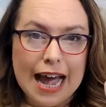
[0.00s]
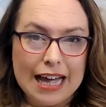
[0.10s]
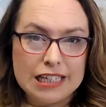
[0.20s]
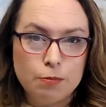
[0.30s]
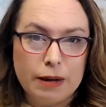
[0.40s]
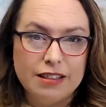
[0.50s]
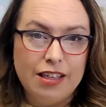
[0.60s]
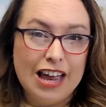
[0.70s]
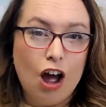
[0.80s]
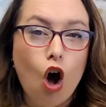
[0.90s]
aspect
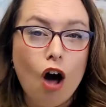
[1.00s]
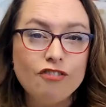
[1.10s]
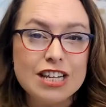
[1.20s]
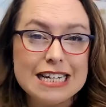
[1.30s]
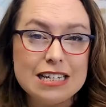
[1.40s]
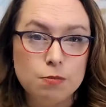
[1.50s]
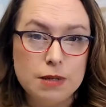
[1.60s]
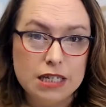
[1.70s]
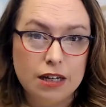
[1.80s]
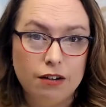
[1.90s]
that often is
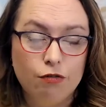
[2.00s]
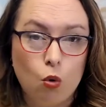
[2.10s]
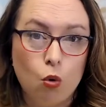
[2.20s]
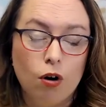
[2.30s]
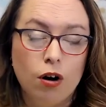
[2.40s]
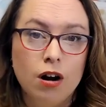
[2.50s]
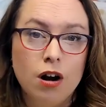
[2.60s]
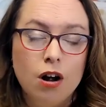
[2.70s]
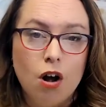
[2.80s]
missing for